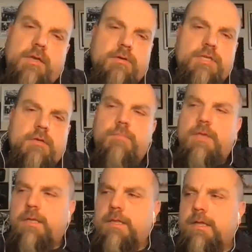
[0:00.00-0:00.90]
leadership
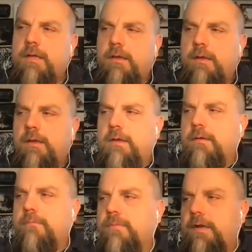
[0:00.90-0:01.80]
being like,
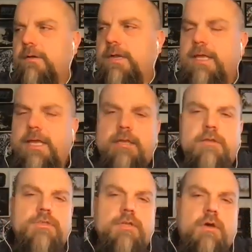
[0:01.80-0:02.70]
and again,
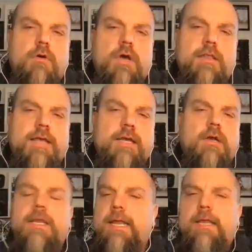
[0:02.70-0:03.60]
there's no attack
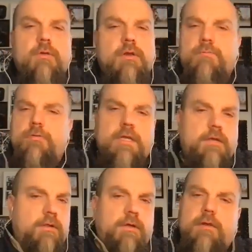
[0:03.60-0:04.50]
on anyone in
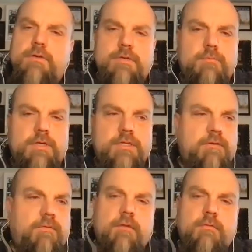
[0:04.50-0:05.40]
particular here. So please,
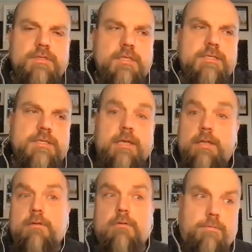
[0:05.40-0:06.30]
if anyone's listening
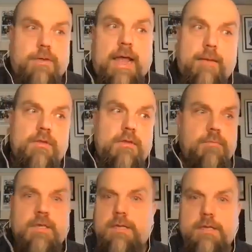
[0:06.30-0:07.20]
and you happen to
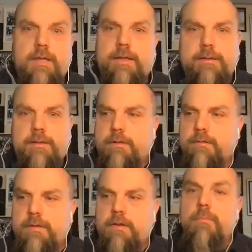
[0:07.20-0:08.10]
be like,
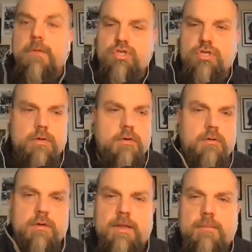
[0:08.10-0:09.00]
the
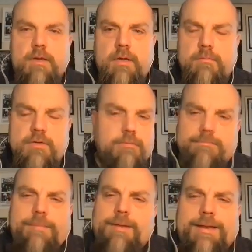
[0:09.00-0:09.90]
commissioner, the deputy commissioner,
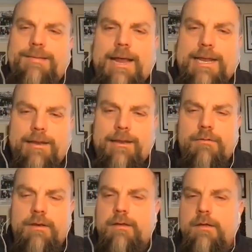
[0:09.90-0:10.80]
I'm not attacking
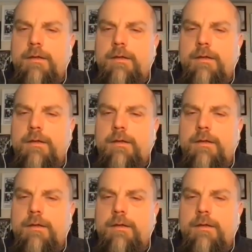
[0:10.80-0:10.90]
anyone.